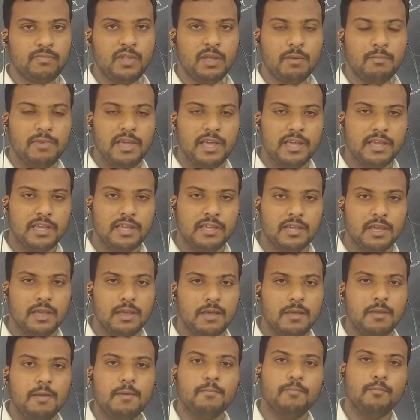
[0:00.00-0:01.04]
Making
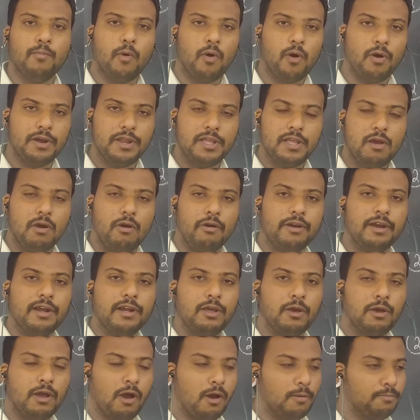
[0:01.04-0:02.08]
a body or any
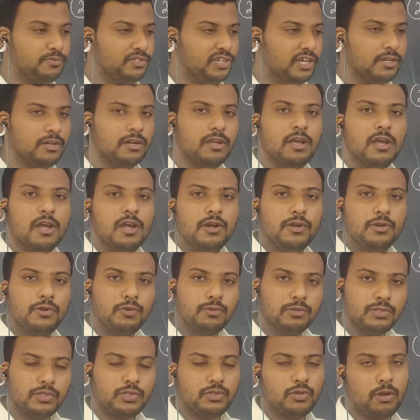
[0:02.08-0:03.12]
object
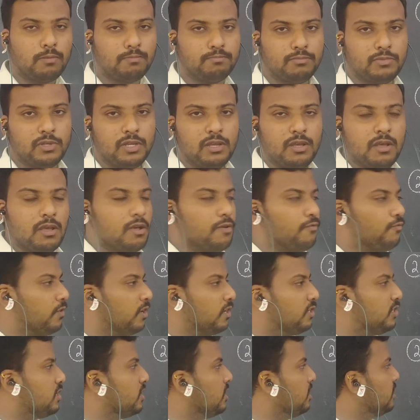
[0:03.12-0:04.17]
to stop.
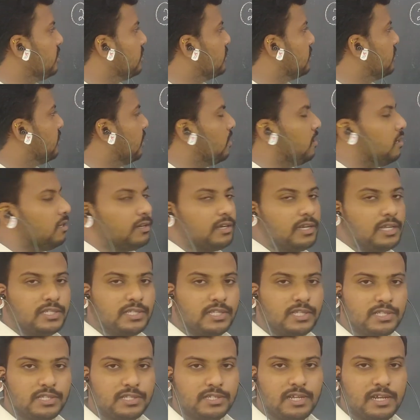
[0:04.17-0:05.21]
Friction is the
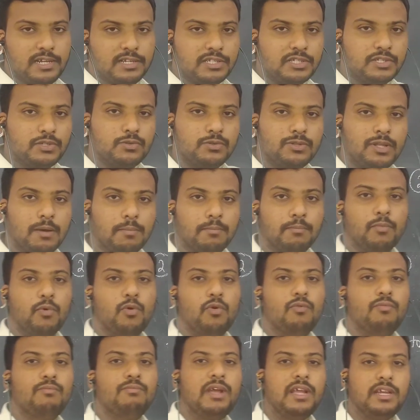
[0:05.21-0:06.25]
resistance to the
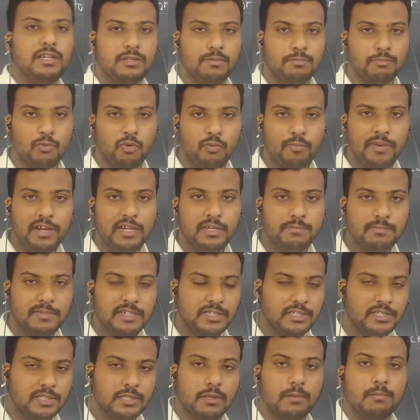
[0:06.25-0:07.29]
movement. Movement
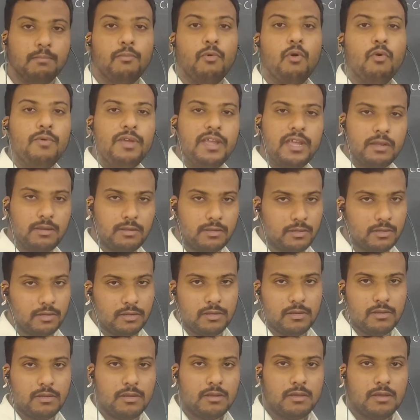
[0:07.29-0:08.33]
means moving
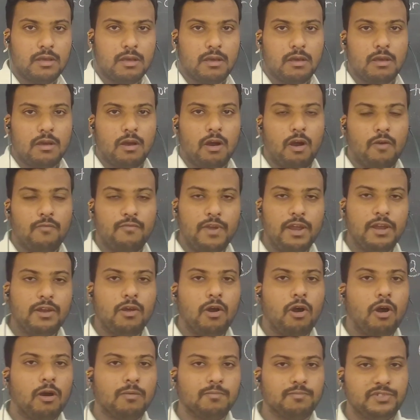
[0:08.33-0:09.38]
of an
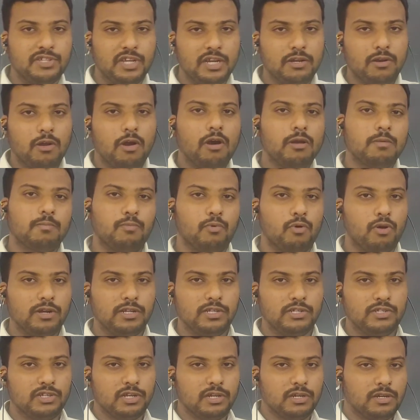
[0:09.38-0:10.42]
object or body
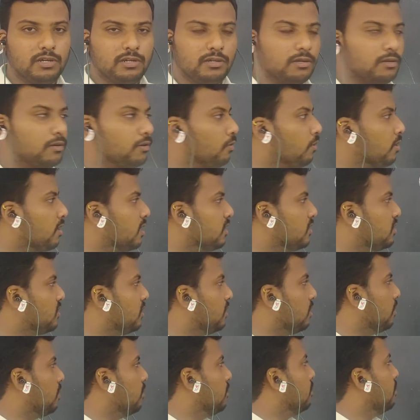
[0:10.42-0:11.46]
children. Okay
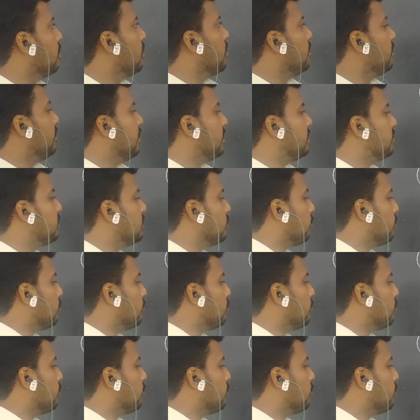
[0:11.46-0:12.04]
children. Next